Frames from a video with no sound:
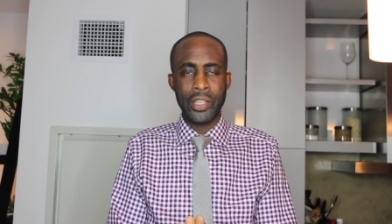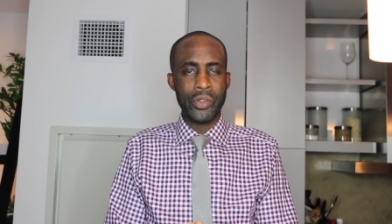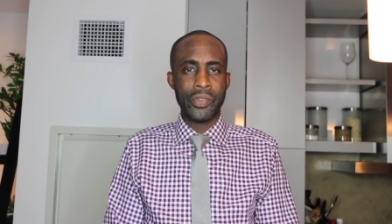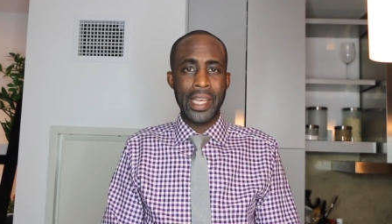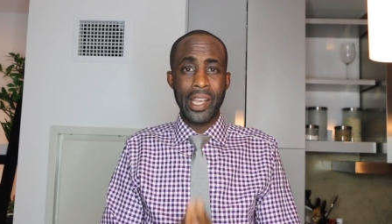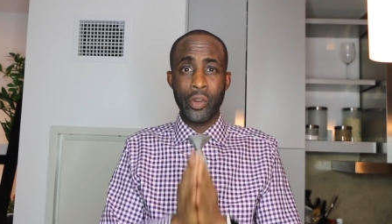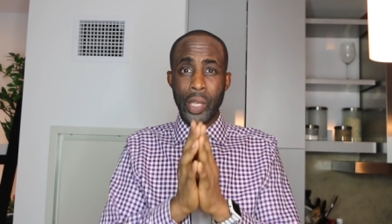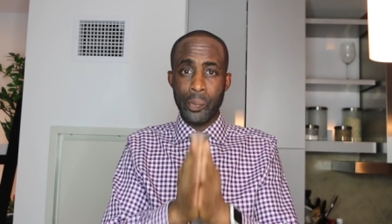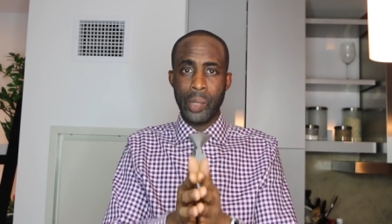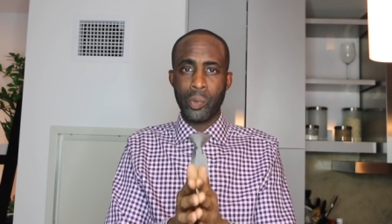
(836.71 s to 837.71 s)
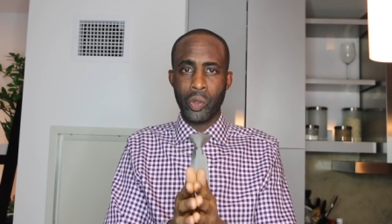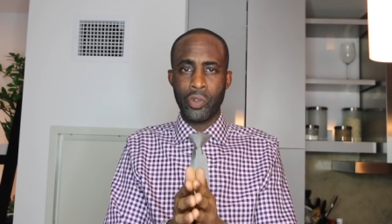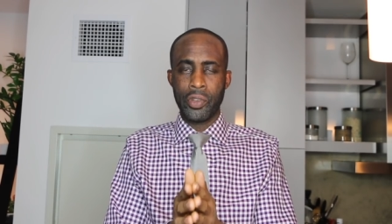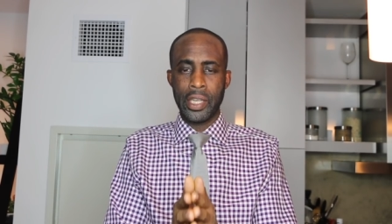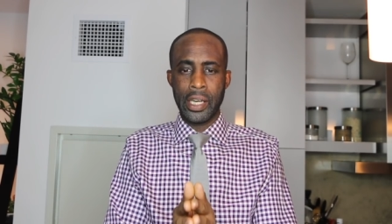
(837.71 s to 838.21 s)
and you've got great people
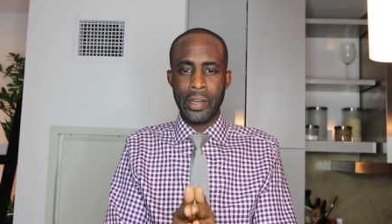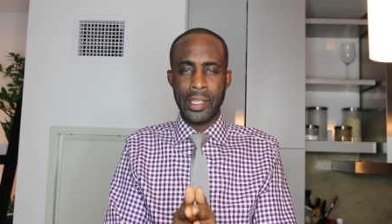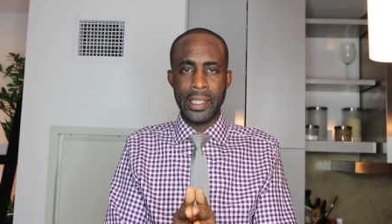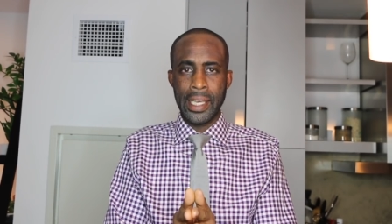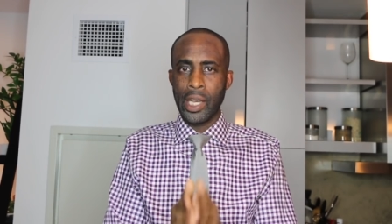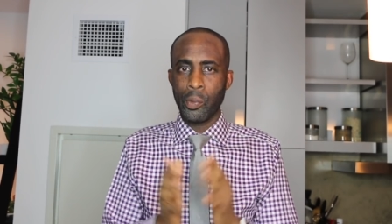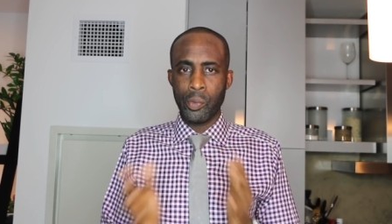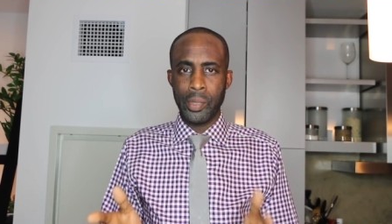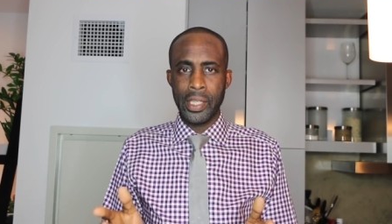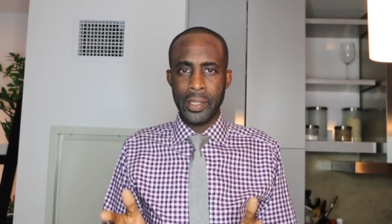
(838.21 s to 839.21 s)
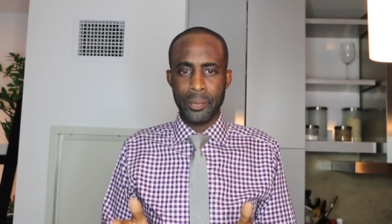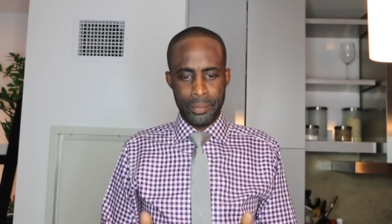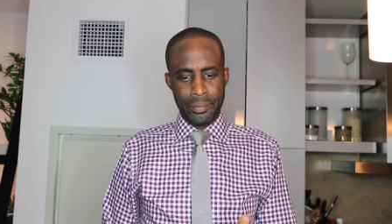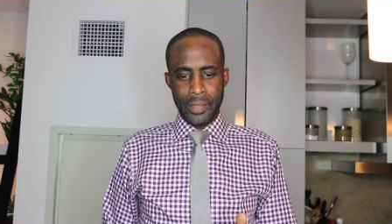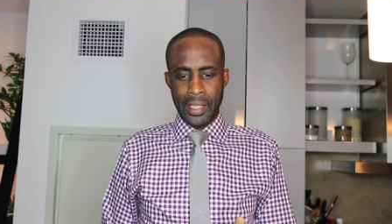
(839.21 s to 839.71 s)
over there, and they helped me.
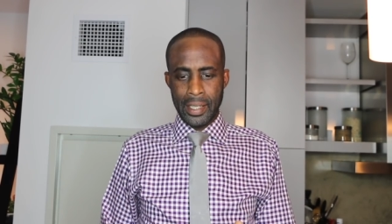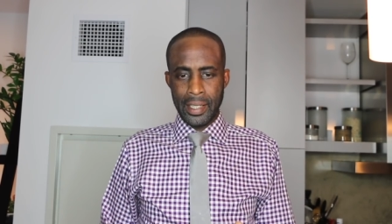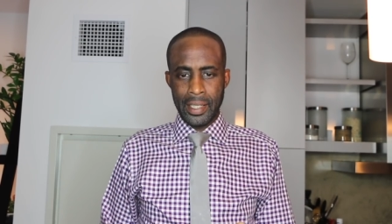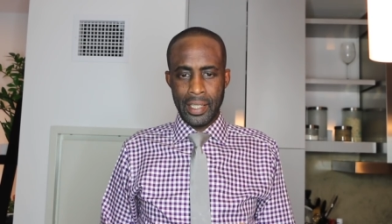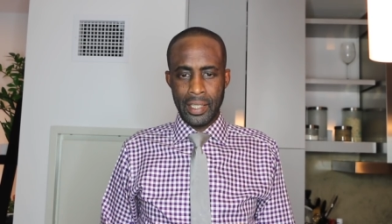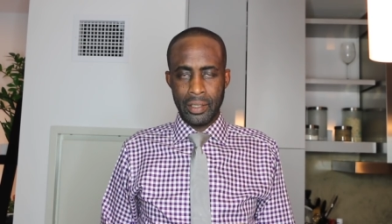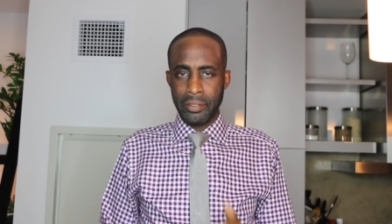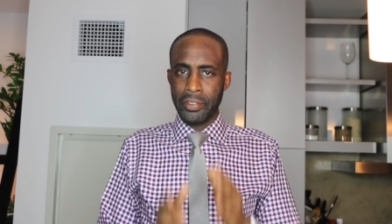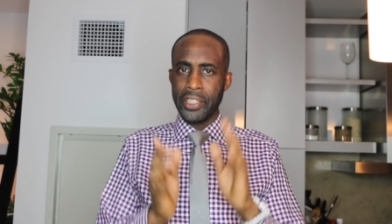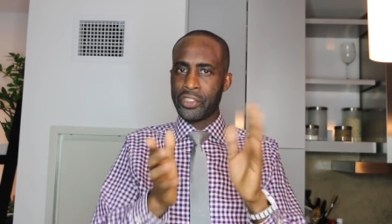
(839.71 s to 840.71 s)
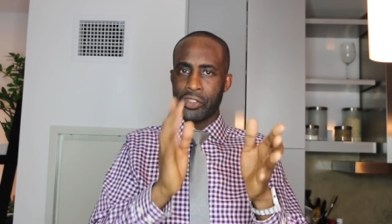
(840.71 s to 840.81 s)
Funny